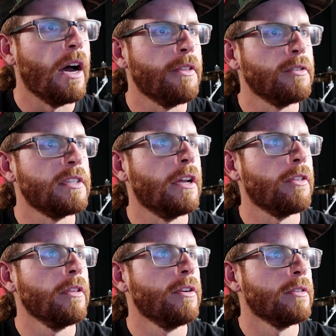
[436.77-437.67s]
Now there's
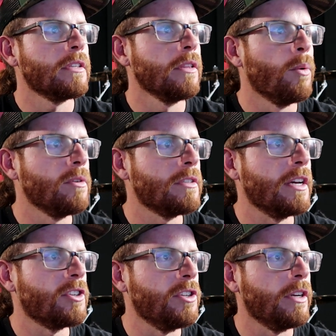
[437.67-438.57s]
another little slower
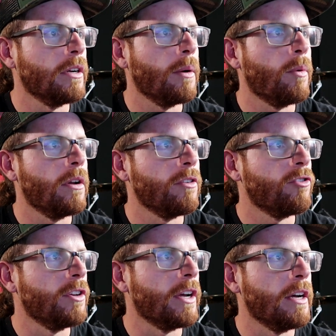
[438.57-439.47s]
section here I want to
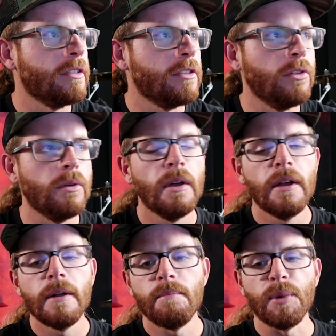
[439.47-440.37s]
show you guys too,
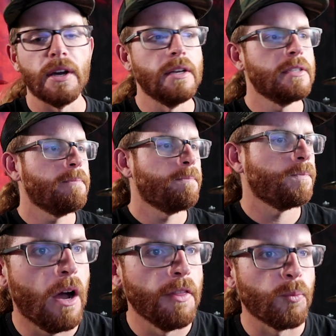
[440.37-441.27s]
because
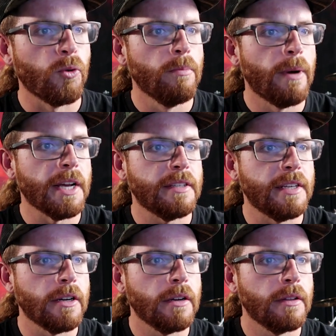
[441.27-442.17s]
on the room mics
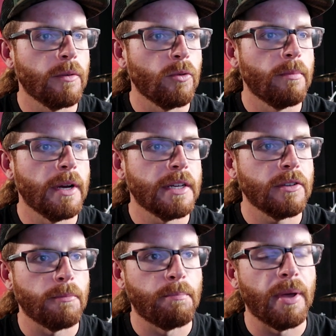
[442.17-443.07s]
here, the room mics
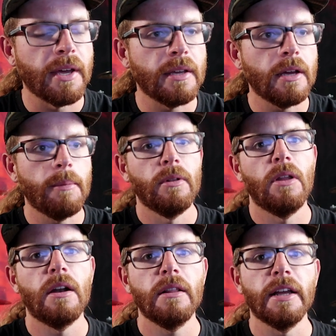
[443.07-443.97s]
are picking up a
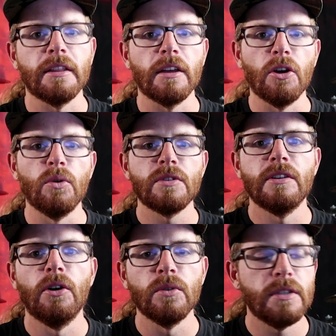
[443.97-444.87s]
lot of like the ghost
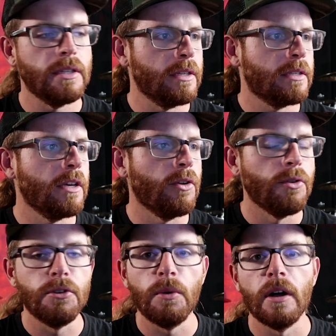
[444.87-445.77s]
notes and the subtle
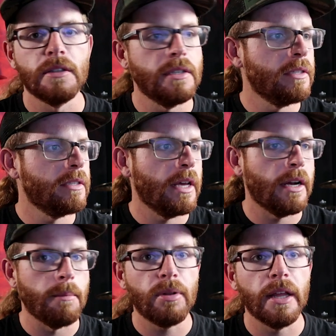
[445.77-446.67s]
nuances that
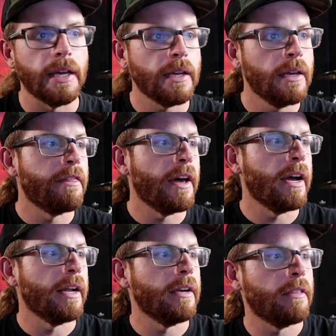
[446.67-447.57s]
I'm playing
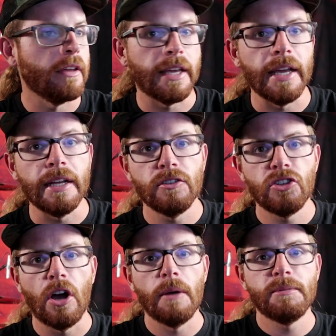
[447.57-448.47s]
that the gate
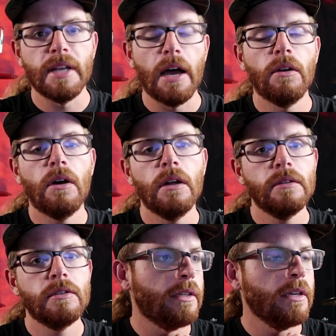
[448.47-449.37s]
chomps down on.
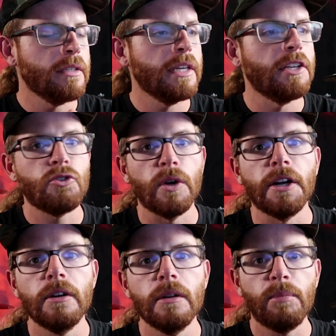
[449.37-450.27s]
It doesn't get
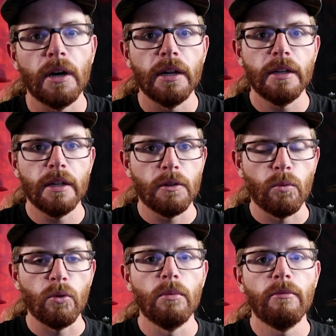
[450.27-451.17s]
triggered, but the
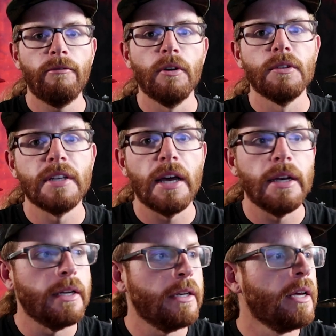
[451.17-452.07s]
room fills that
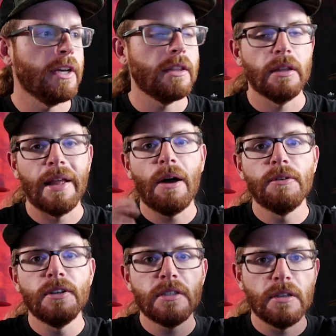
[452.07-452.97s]
in. You get the
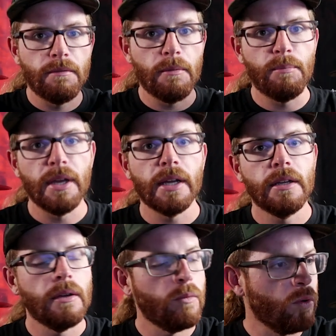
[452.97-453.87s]
loudness of the
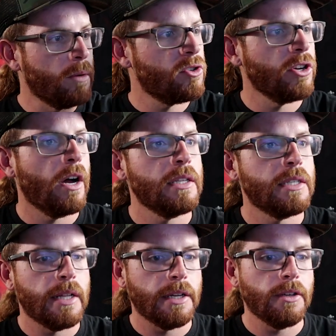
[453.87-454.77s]
big rim shots,
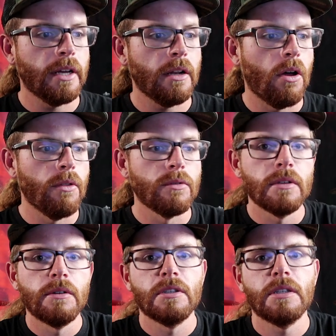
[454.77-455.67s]
and then you get all those
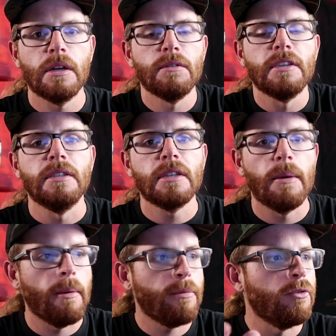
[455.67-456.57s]
little subtleties
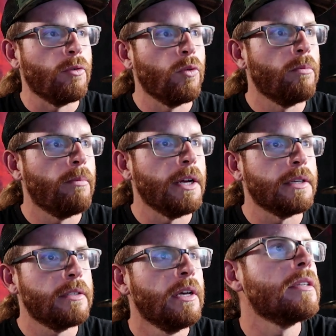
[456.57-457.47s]
come up through your room
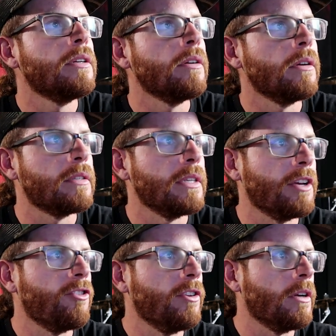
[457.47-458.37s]
mics. Let's hear a
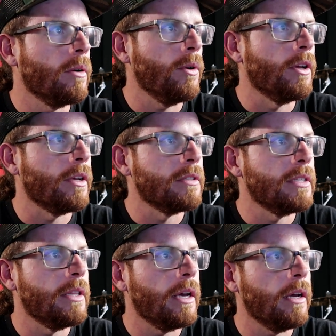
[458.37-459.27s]
section here where you can
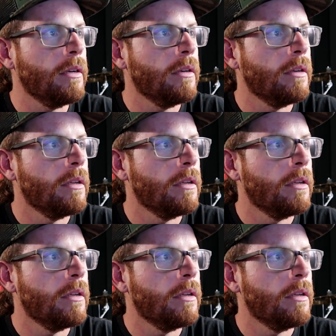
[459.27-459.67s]
see that.